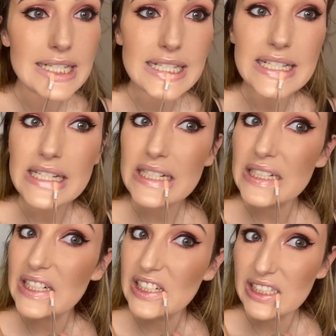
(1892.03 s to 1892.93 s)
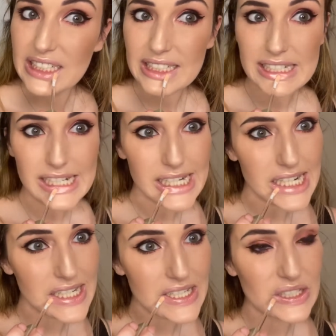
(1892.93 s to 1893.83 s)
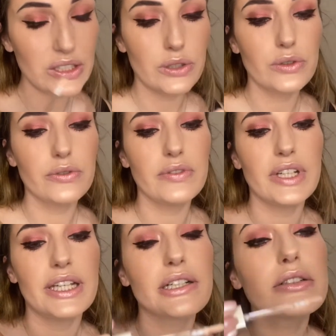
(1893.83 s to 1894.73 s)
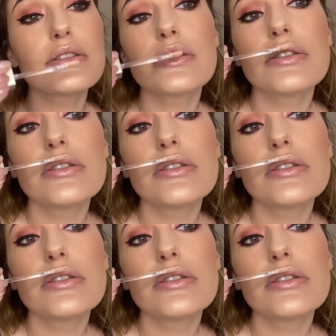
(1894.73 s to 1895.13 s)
It's got like little gold flecks.